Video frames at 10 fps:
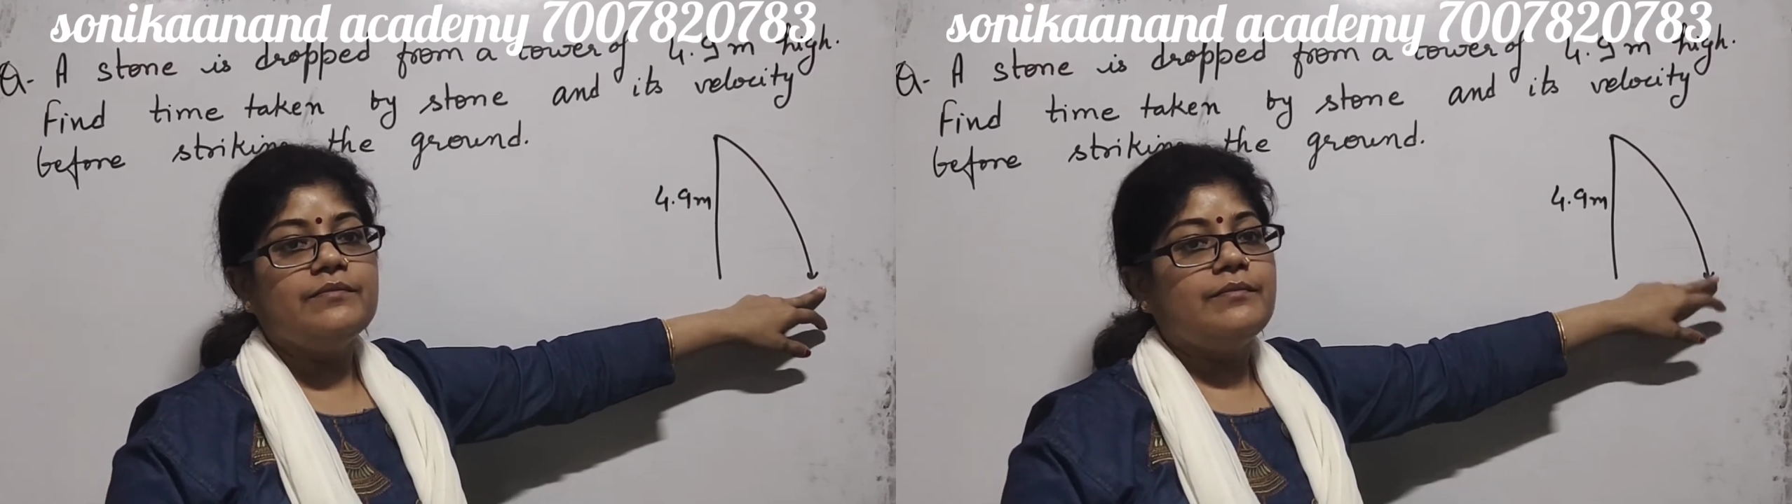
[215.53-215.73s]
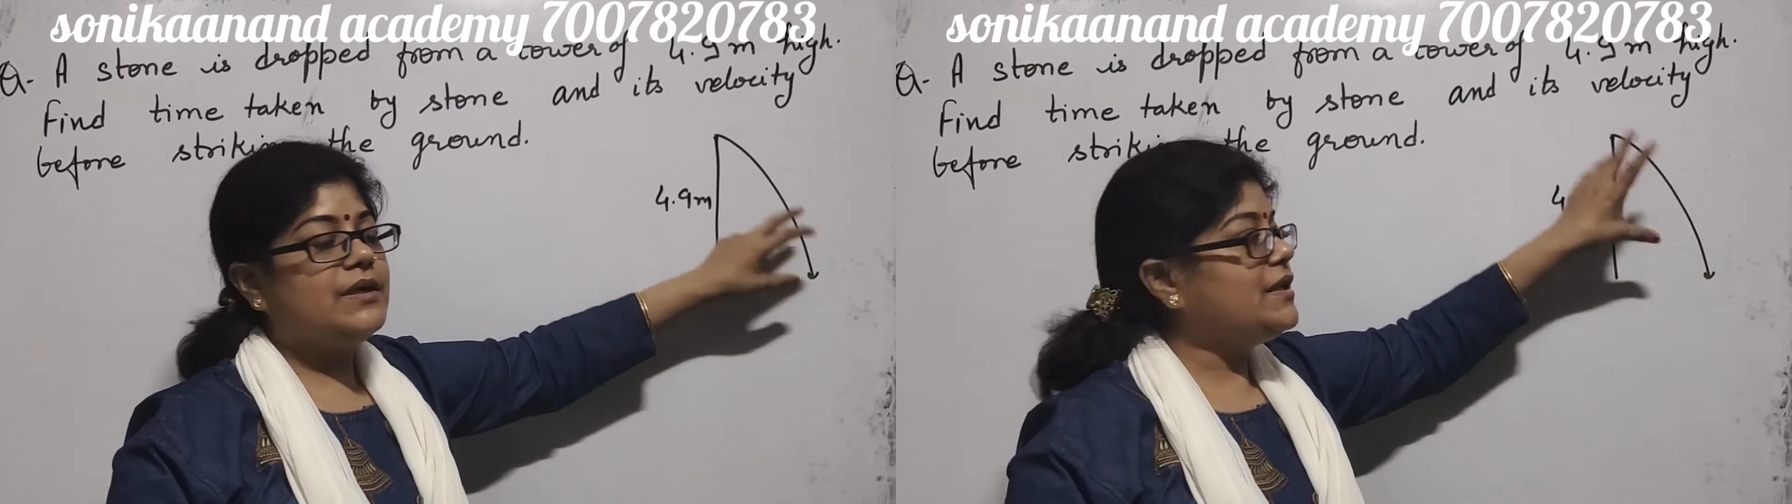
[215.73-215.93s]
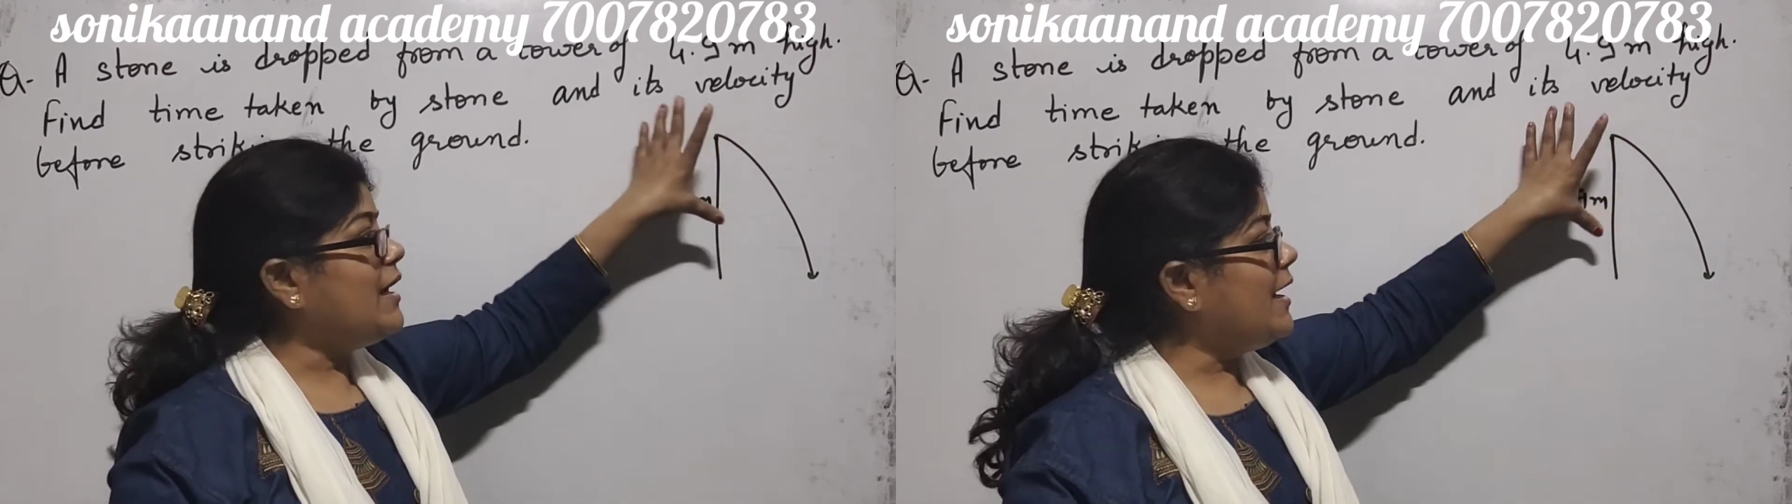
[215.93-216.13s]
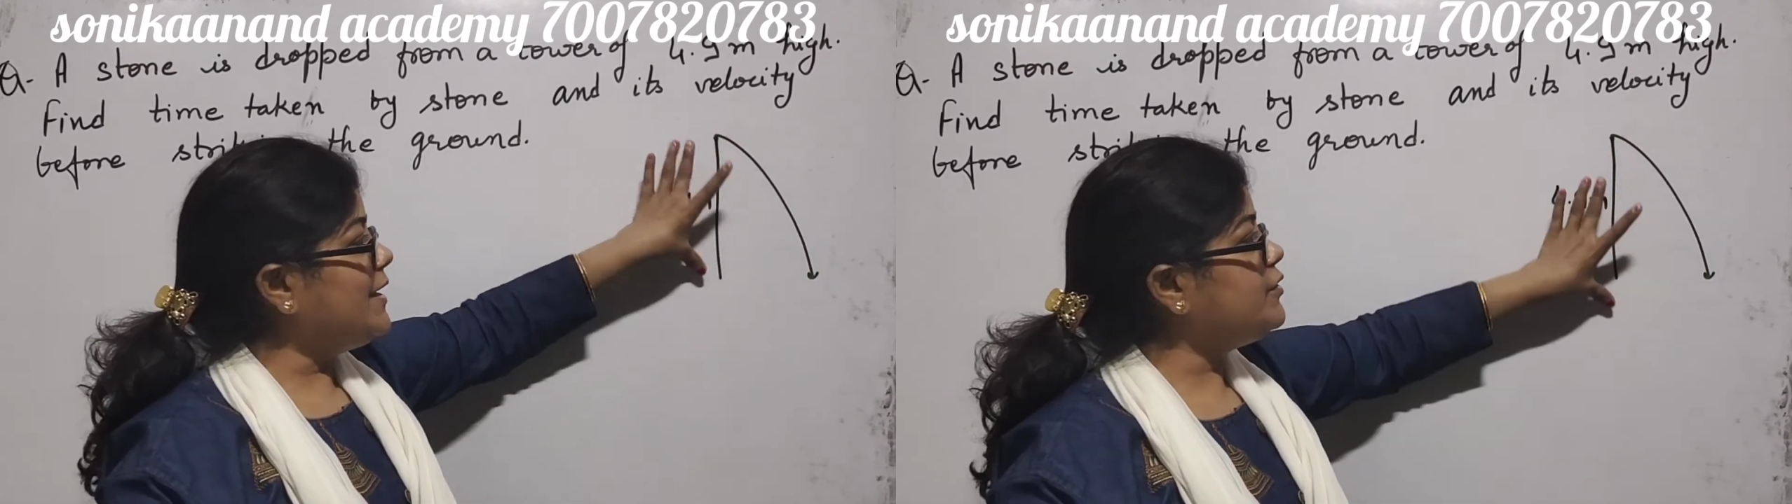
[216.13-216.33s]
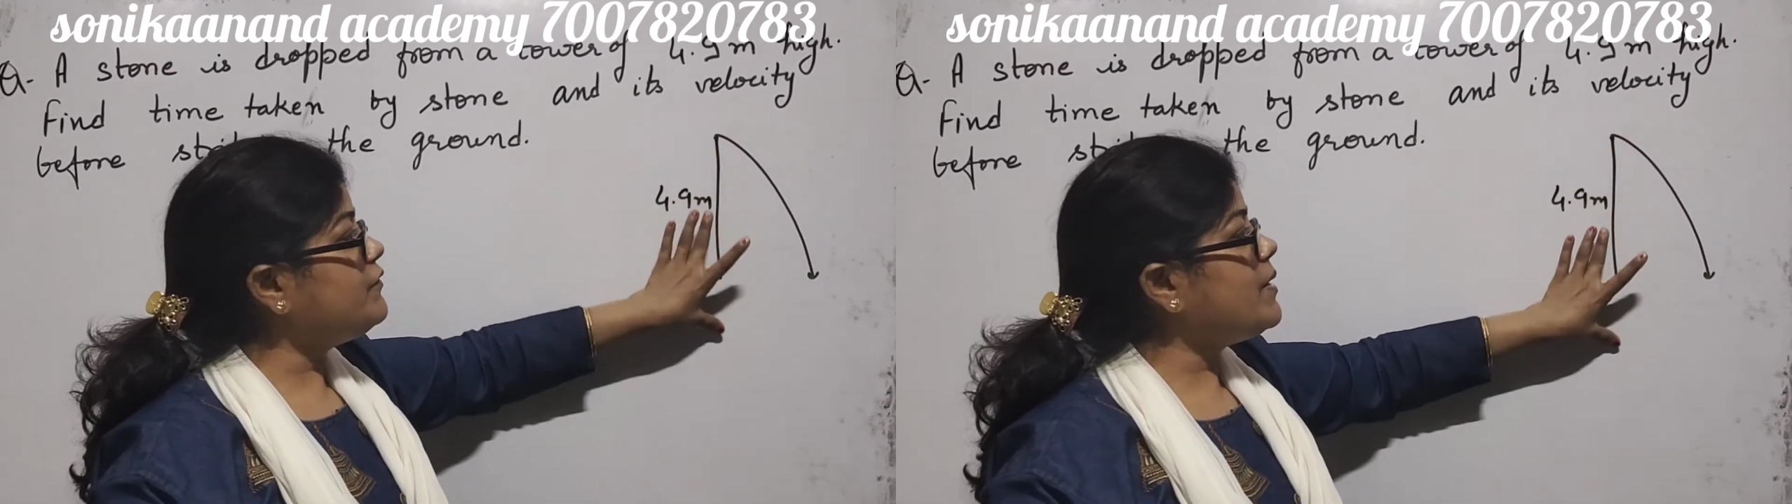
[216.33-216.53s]
But the
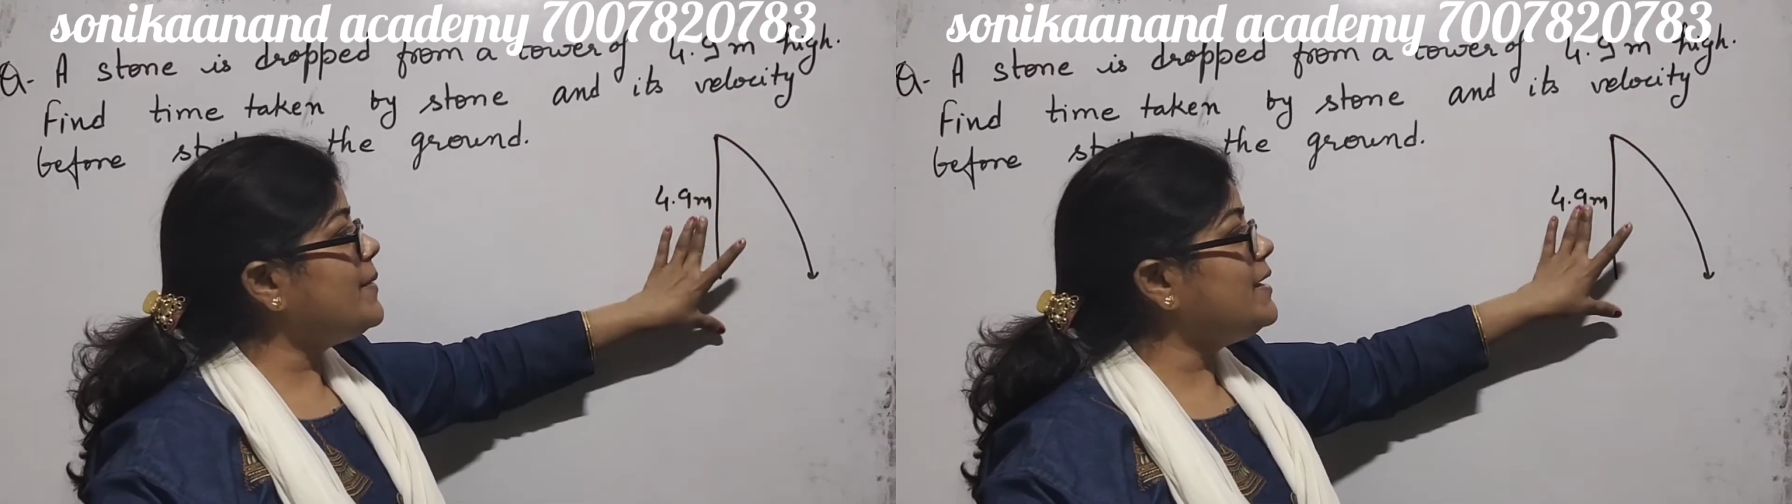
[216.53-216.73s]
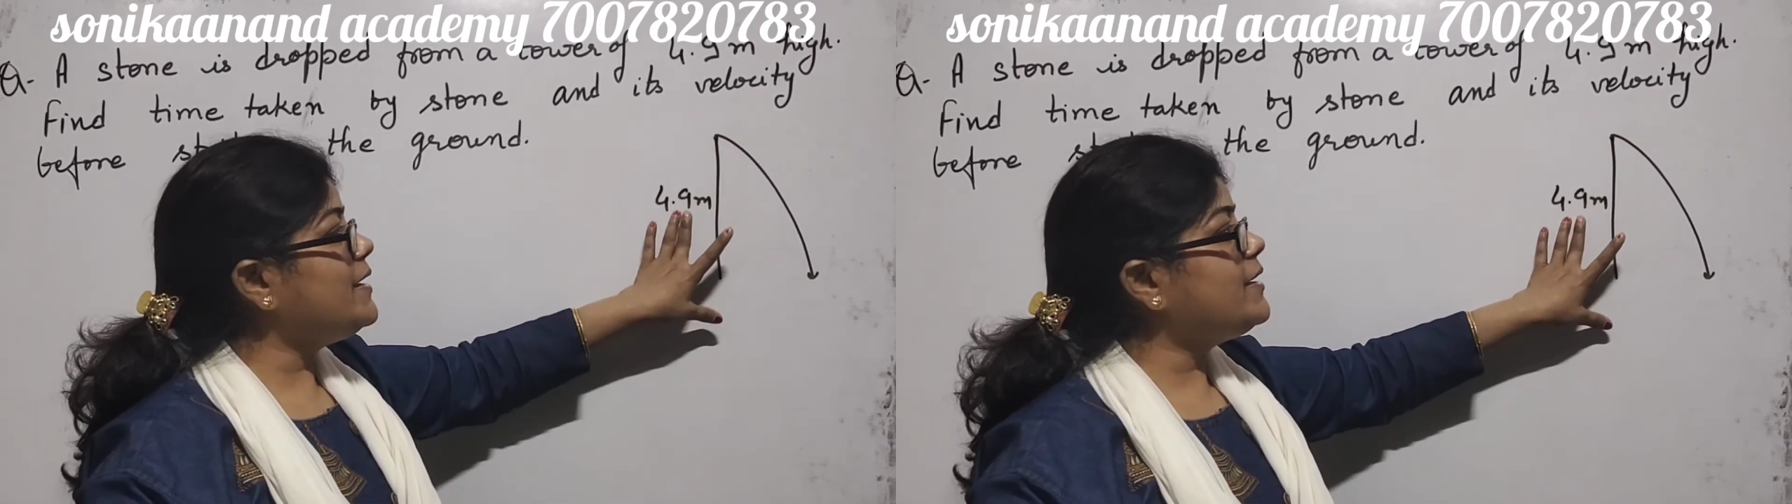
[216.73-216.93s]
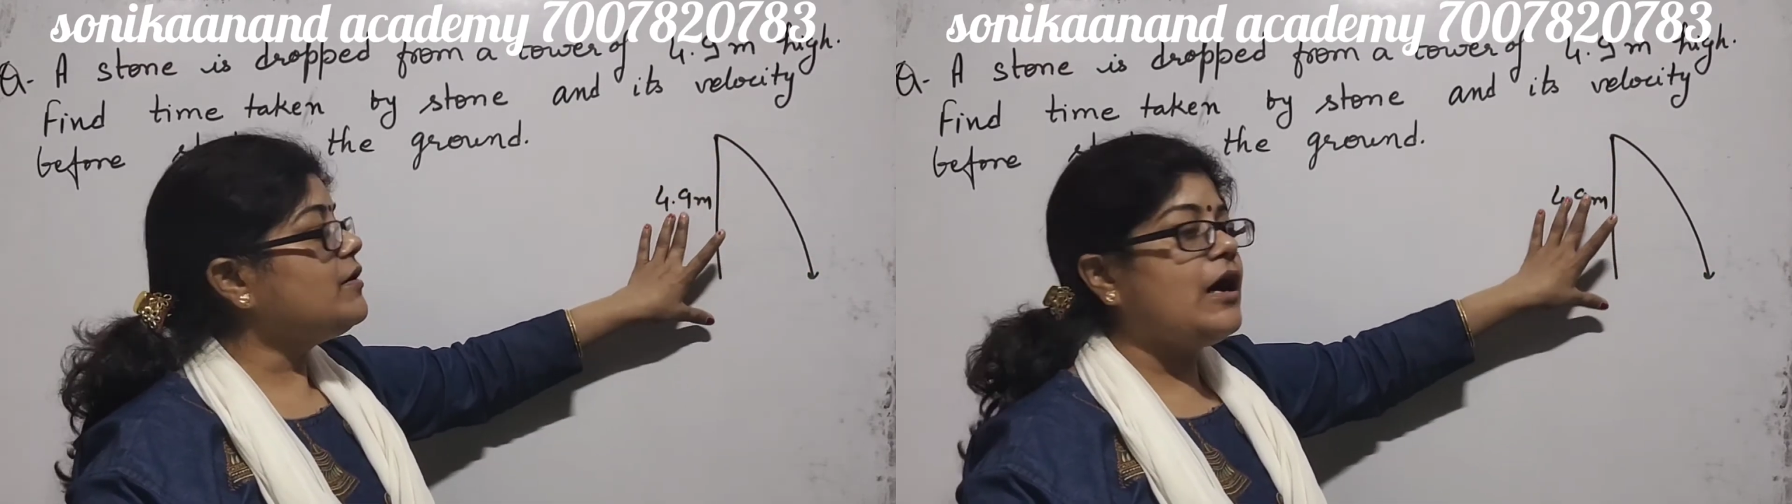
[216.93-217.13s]
height of the building,